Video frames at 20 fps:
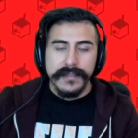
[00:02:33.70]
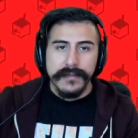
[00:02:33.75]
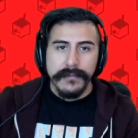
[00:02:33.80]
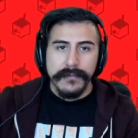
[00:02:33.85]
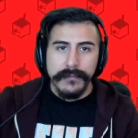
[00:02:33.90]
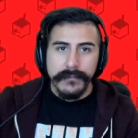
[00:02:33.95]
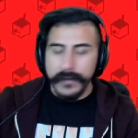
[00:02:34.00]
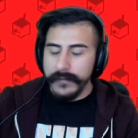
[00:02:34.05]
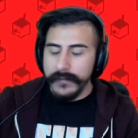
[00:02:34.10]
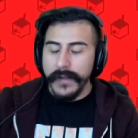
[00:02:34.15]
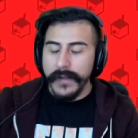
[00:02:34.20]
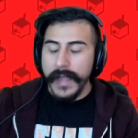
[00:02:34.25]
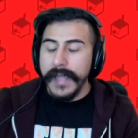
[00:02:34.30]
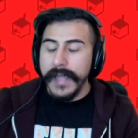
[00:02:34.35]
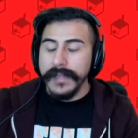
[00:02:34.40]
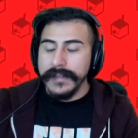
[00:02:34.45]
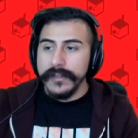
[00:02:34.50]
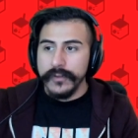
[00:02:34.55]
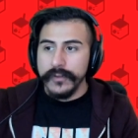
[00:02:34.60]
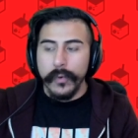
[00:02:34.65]
I hate
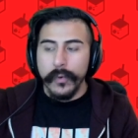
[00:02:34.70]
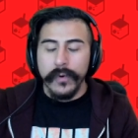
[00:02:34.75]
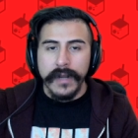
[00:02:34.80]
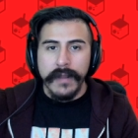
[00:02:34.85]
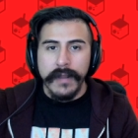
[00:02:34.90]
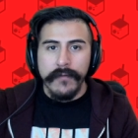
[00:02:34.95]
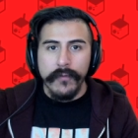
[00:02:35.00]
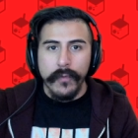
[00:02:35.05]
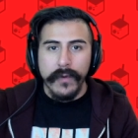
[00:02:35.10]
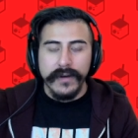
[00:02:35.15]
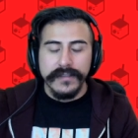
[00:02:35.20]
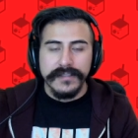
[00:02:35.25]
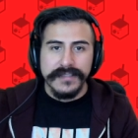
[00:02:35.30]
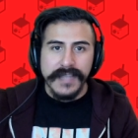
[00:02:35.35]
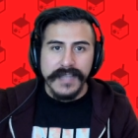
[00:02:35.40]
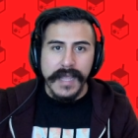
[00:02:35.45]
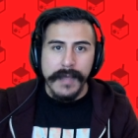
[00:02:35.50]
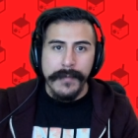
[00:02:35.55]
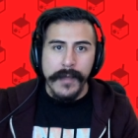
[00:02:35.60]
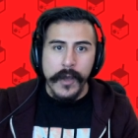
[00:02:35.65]
that Thor never wears his damn
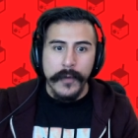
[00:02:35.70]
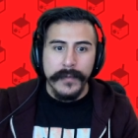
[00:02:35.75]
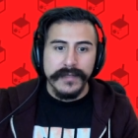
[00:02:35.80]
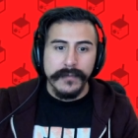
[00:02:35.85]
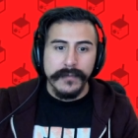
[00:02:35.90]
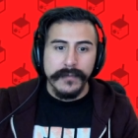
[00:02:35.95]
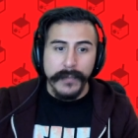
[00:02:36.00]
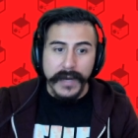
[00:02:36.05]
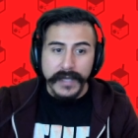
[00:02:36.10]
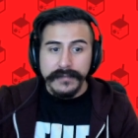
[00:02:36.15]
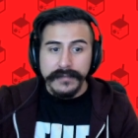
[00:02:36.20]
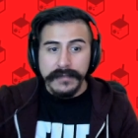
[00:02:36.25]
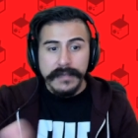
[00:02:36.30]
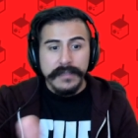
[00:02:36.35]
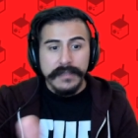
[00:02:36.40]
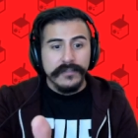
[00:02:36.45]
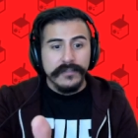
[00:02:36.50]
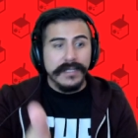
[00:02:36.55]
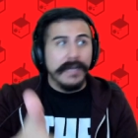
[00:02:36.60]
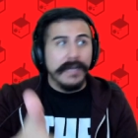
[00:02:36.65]
helmet. But
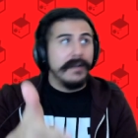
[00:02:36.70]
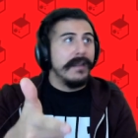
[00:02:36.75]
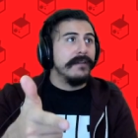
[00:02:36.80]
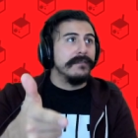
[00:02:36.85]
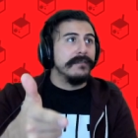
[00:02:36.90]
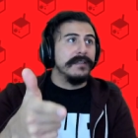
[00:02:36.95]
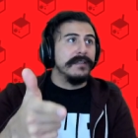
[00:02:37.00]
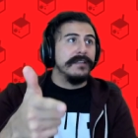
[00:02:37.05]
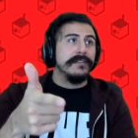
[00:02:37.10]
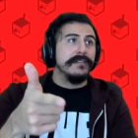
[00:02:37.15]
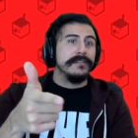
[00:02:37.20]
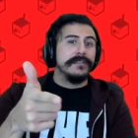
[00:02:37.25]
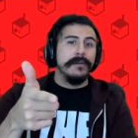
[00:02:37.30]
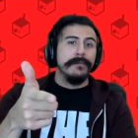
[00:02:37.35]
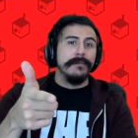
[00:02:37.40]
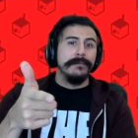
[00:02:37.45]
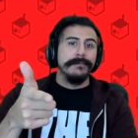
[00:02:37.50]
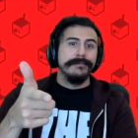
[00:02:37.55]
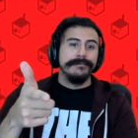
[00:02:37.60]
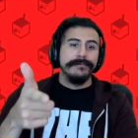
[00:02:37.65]
shout out. This looks dope.
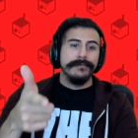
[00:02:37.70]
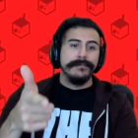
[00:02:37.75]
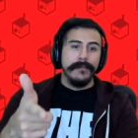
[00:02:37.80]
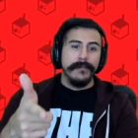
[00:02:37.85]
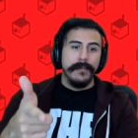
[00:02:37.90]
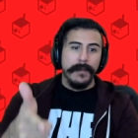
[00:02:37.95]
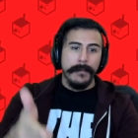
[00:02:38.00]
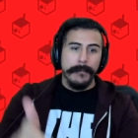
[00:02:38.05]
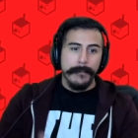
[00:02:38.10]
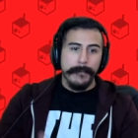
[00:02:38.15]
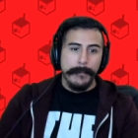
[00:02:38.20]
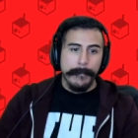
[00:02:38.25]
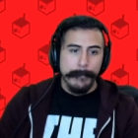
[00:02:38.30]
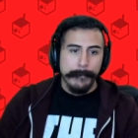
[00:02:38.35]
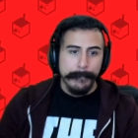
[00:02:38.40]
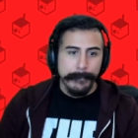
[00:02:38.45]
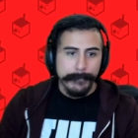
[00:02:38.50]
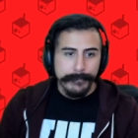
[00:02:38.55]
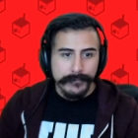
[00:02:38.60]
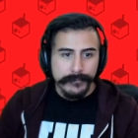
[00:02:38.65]
It's
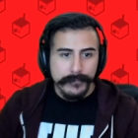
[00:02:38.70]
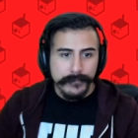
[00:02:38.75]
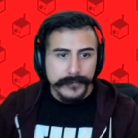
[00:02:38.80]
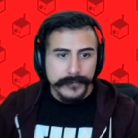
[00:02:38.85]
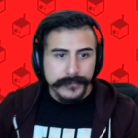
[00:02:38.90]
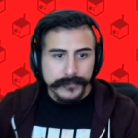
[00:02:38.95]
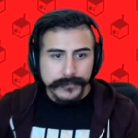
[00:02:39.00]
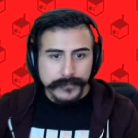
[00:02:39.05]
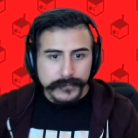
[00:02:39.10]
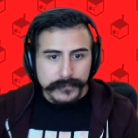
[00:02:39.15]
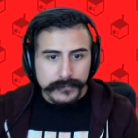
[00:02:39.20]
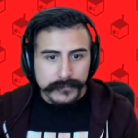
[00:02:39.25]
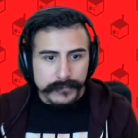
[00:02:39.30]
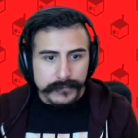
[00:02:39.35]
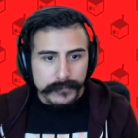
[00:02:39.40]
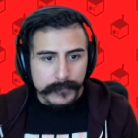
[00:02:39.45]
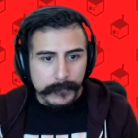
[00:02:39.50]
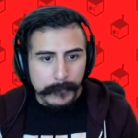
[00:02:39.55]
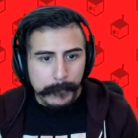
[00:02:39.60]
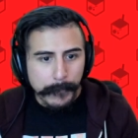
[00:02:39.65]

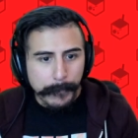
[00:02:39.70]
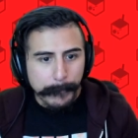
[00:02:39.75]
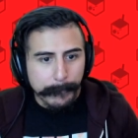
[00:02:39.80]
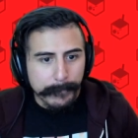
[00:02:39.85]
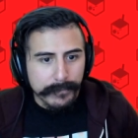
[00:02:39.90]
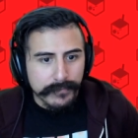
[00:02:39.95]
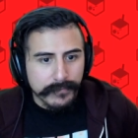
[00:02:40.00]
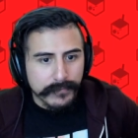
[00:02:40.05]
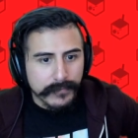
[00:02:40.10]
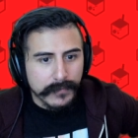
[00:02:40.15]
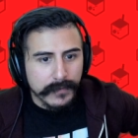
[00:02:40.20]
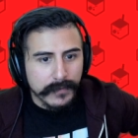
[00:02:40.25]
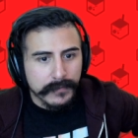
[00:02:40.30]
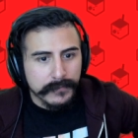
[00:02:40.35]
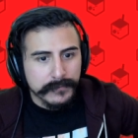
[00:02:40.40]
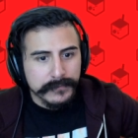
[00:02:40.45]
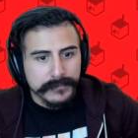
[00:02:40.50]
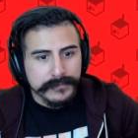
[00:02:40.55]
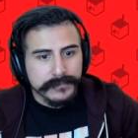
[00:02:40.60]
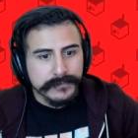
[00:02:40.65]
family.
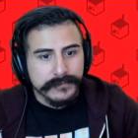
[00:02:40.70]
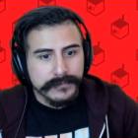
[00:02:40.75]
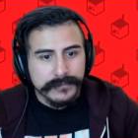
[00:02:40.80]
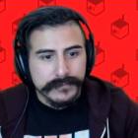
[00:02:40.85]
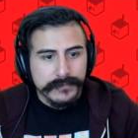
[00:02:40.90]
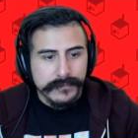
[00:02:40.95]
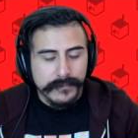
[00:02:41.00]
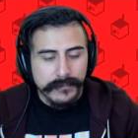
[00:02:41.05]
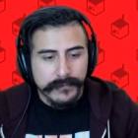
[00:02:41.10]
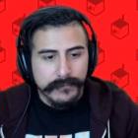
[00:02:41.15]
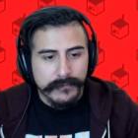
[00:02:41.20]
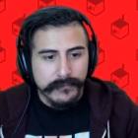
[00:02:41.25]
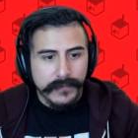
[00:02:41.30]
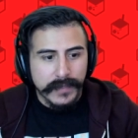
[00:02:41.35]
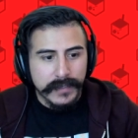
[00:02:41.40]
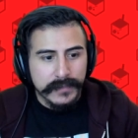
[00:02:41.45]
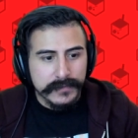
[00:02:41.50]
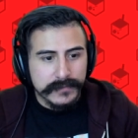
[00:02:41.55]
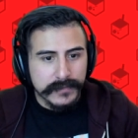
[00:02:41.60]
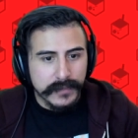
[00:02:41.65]
That
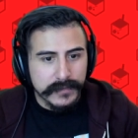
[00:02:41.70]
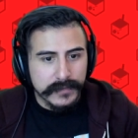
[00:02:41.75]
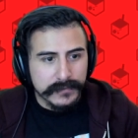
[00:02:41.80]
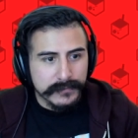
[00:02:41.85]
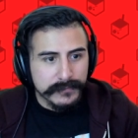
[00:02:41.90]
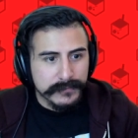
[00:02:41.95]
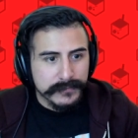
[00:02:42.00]
looks awesome.